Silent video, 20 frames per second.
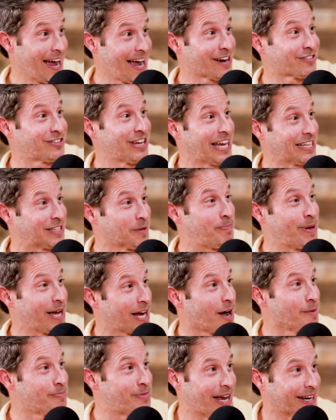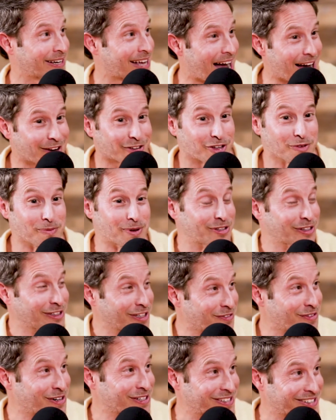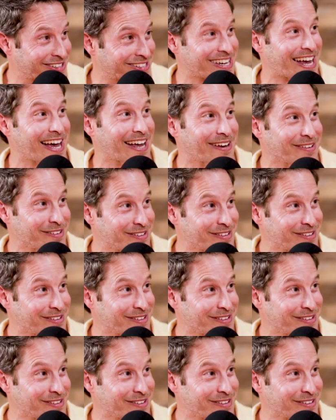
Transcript: actually had to pick up that costume and deliver it to set.